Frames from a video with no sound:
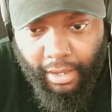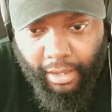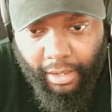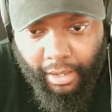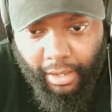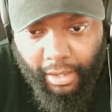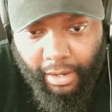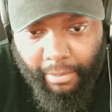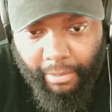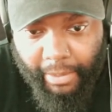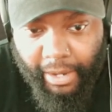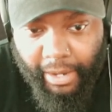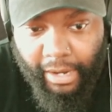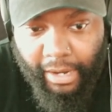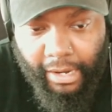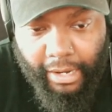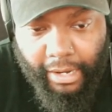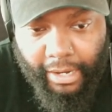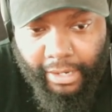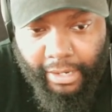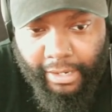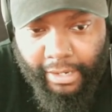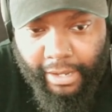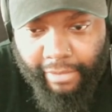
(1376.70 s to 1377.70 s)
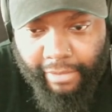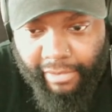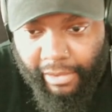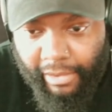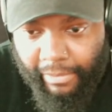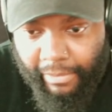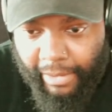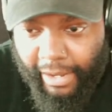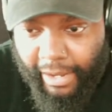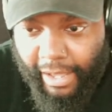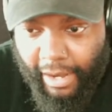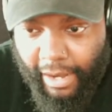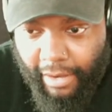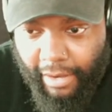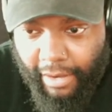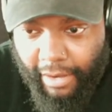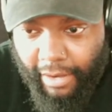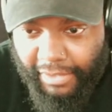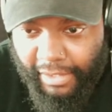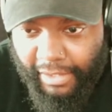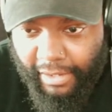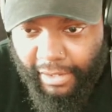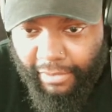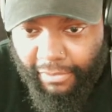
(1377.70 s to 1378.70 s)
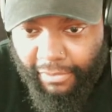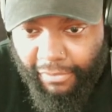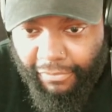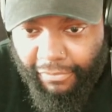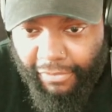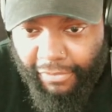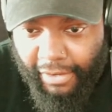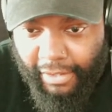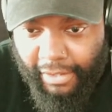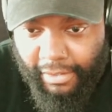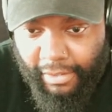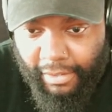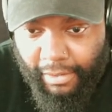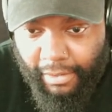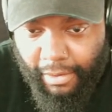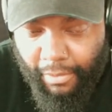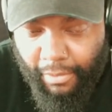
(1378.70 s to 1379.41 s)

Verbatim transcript: In America, they definitely would have got off of self-defense.